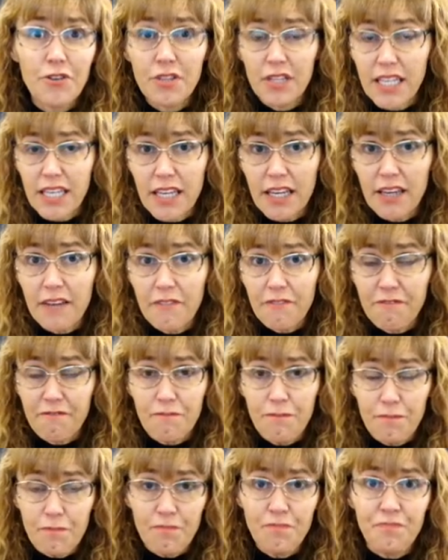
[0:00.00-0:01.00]
the
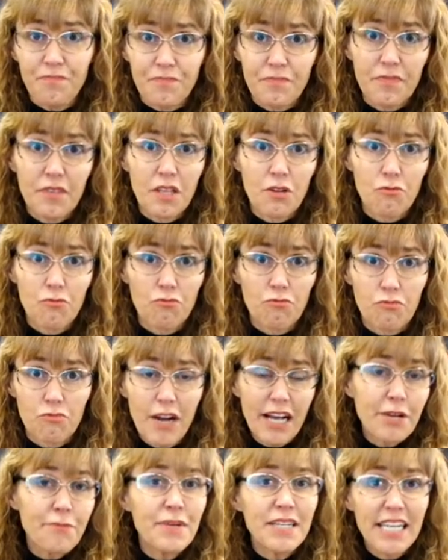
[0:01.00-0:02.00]

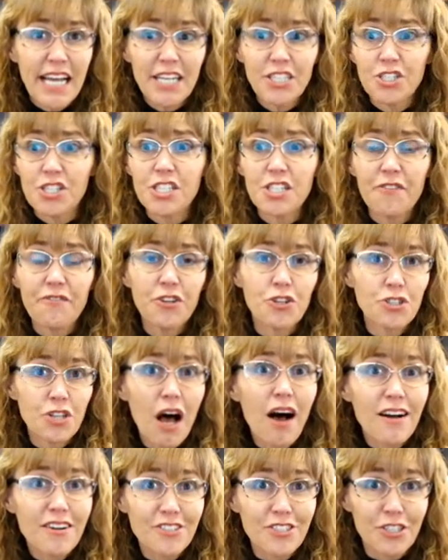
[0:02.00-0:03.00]
recommendations of your
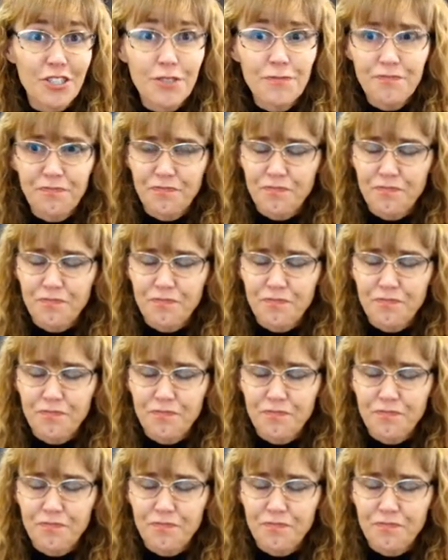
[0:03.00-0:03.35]
doctor,